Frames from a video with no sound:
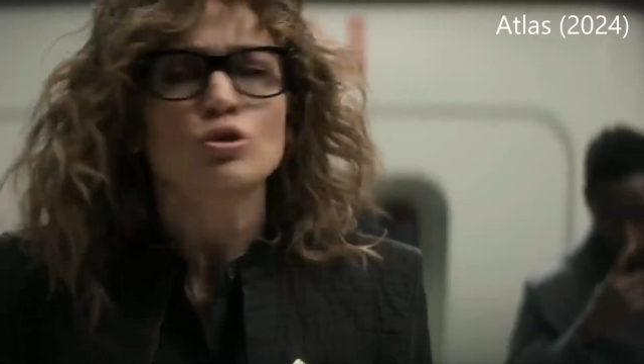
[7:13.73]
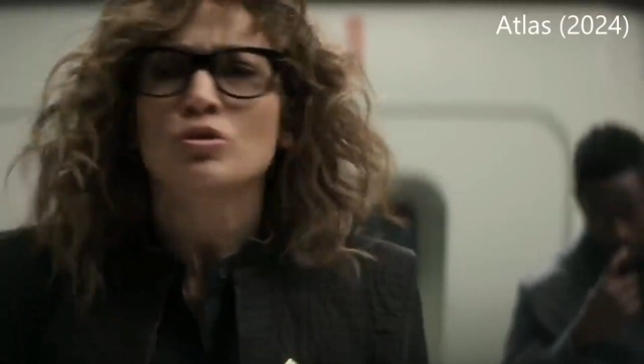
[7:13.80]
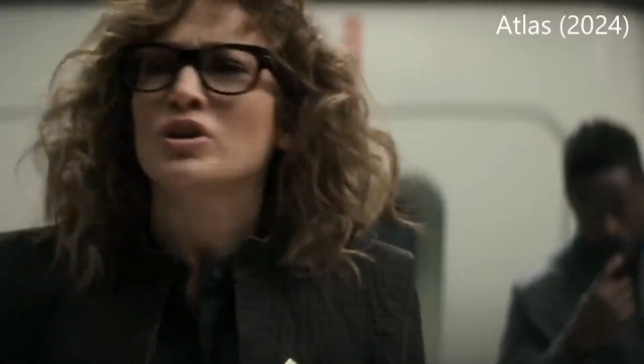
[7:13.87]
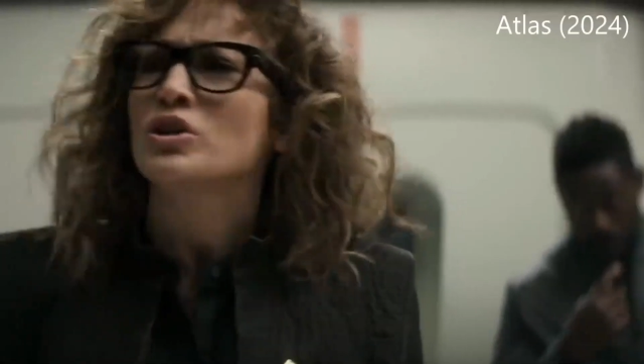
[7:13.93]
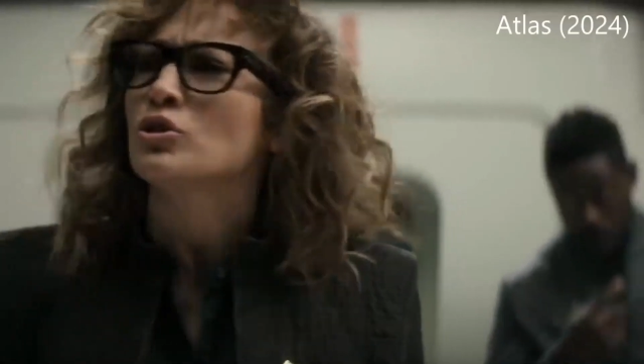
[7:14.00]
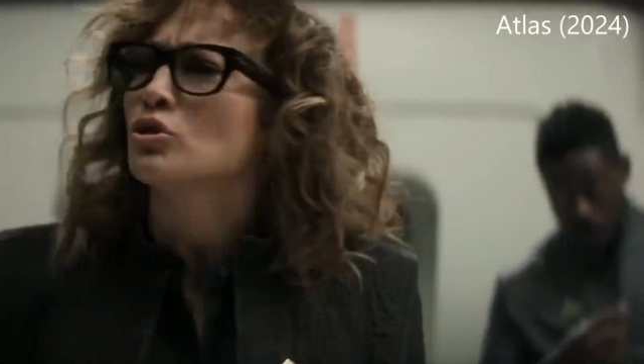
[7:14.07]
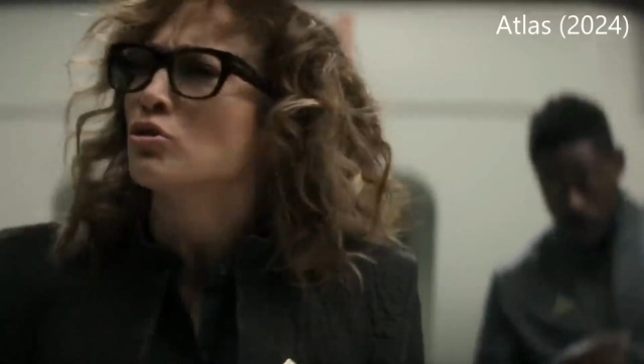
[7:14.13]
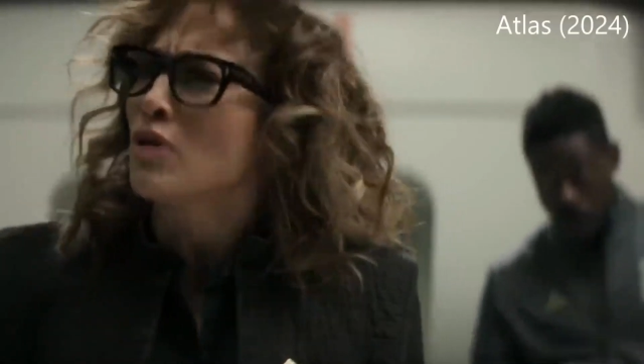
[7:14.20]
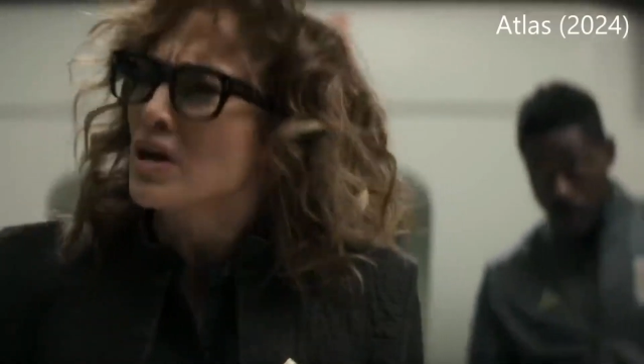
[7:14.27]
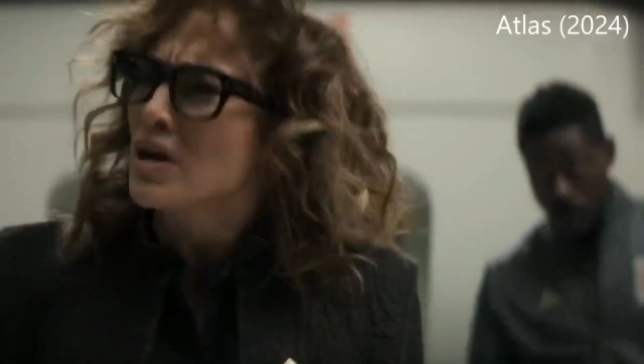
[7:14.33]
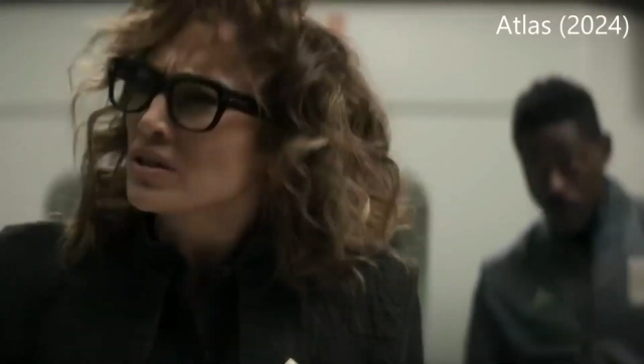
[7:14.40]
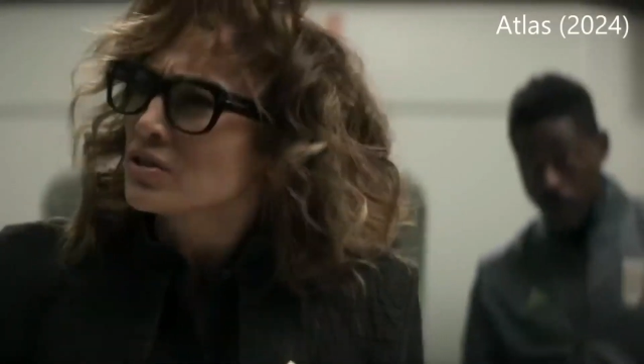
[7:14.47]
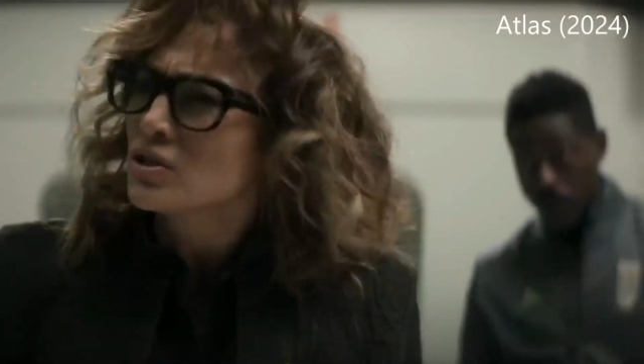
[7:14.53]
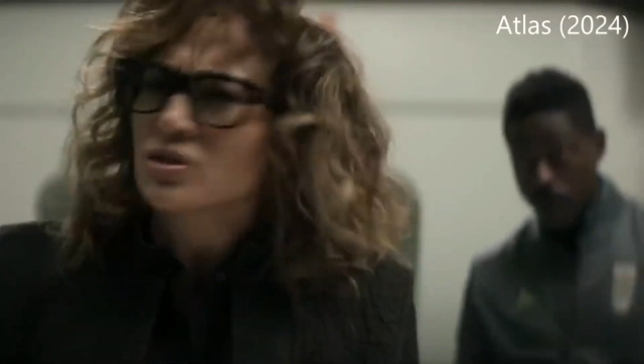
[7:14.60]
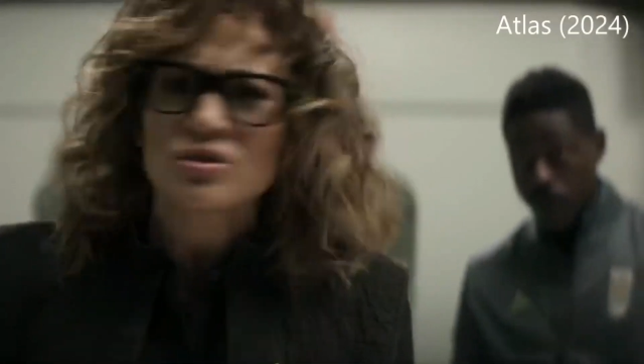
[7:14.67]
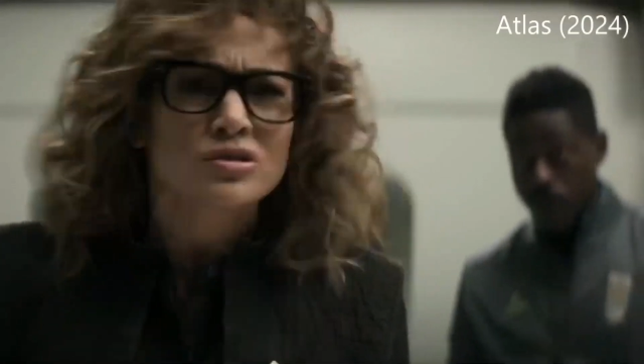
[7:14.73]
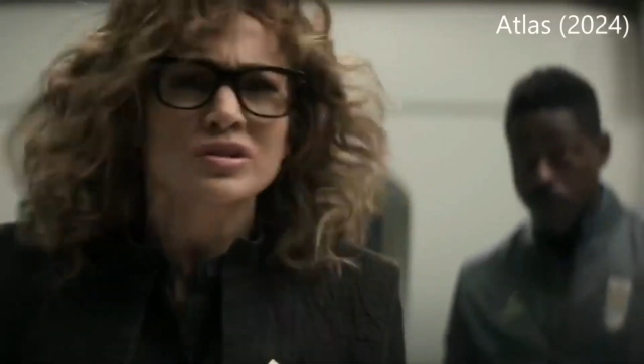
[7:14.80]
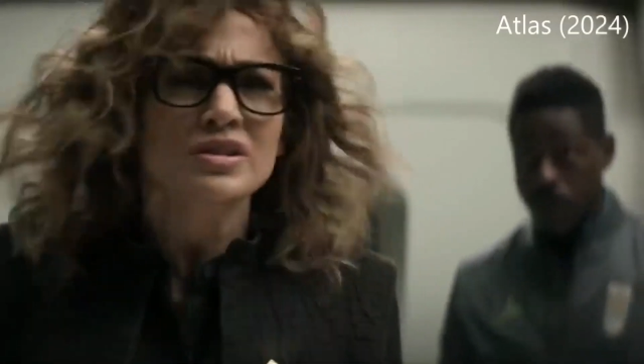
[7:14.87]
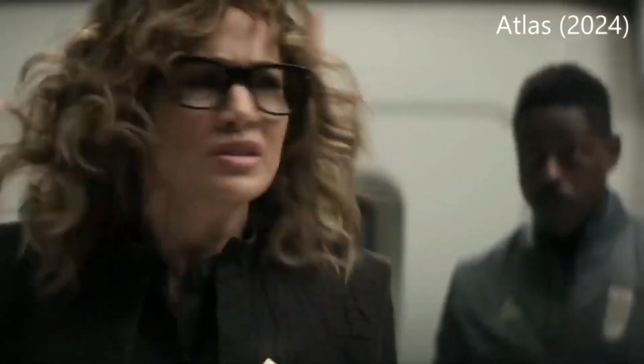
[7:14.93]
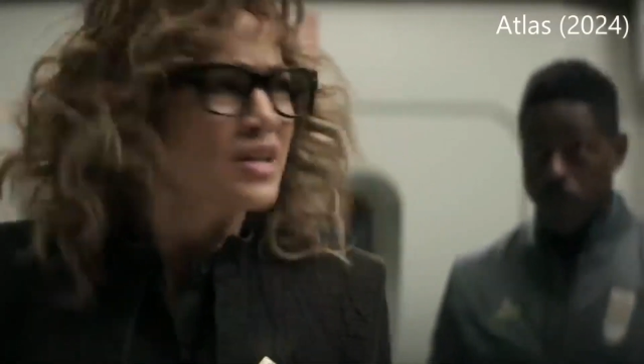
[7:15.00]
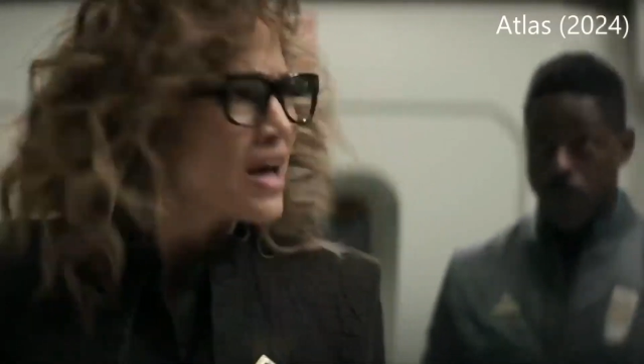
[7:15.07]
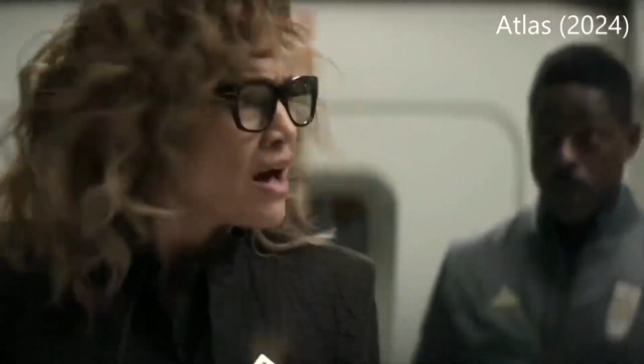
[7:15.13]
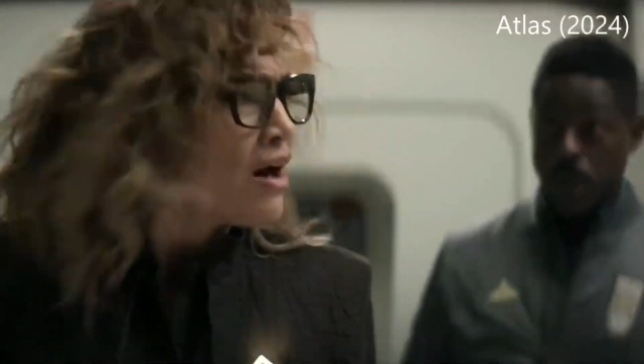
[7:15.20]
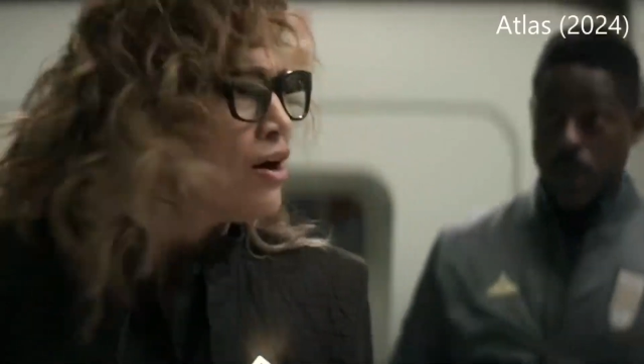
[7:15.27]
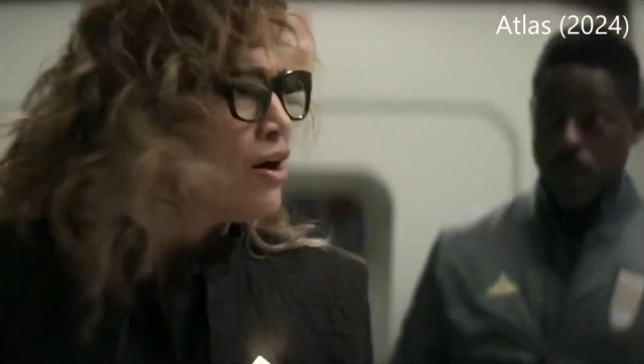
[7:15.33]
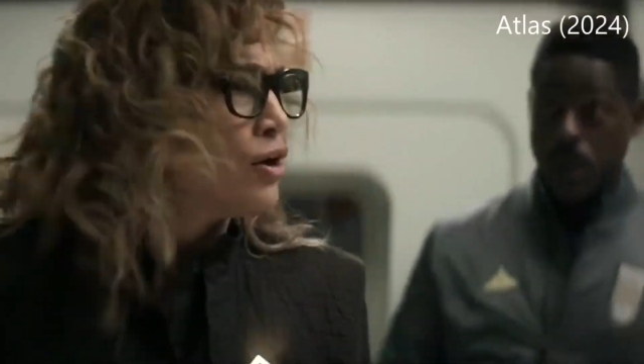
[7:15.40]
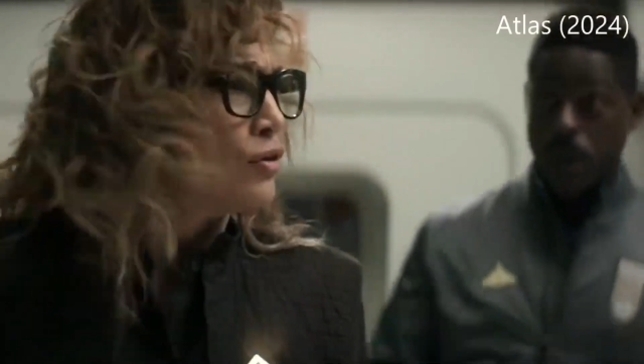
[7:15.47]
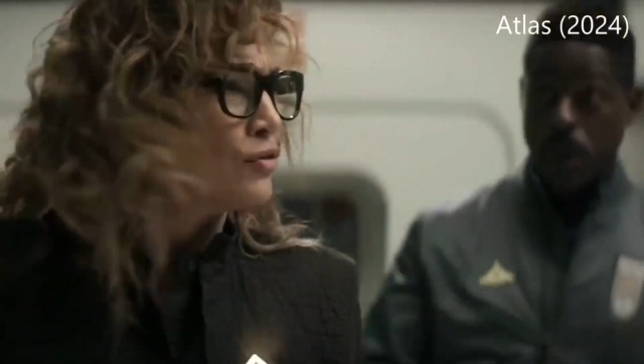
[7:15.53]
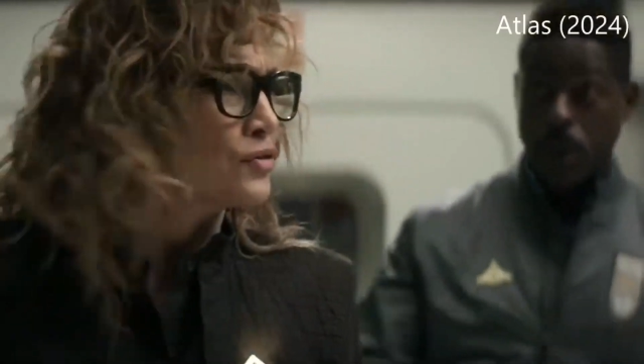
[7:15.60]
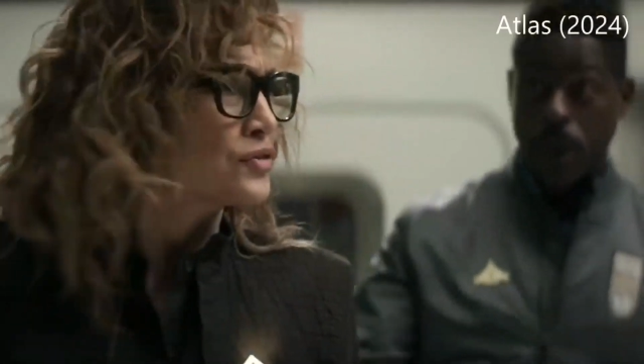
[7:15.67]
all of them got scared.
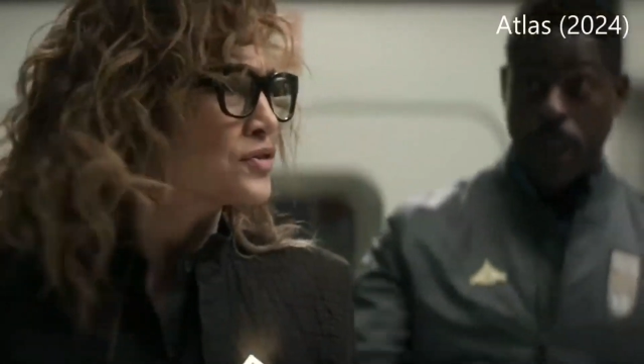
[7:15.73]
So